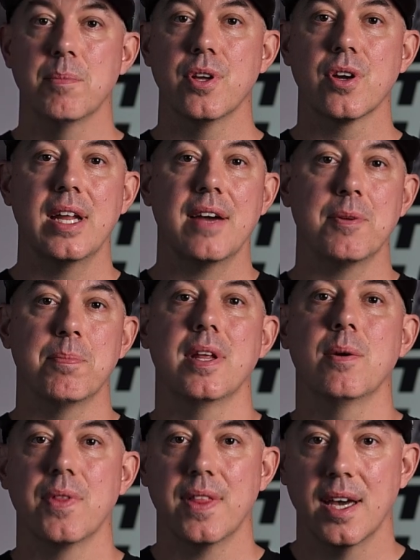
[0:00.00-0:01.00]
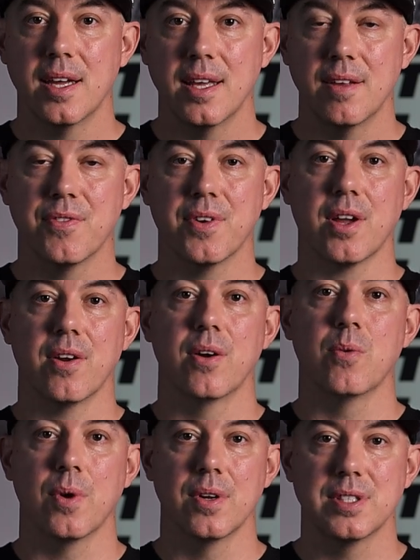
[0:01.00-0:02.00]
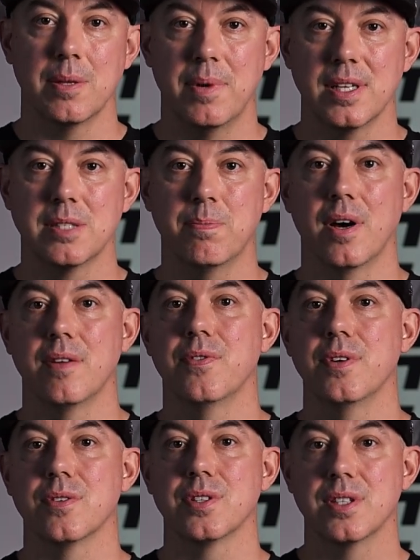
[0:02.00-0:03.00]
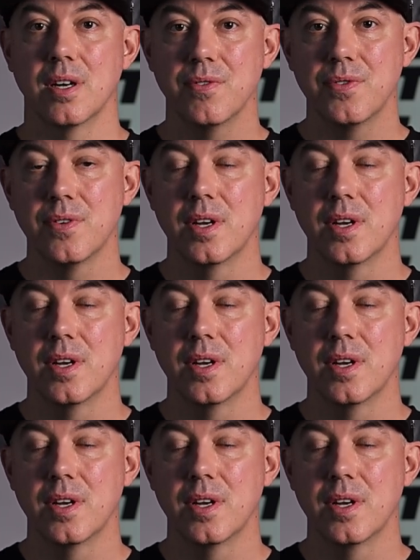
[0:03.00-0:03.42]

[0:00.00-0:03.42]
but you're going to have to play with that and figure out where's the best spot for yourself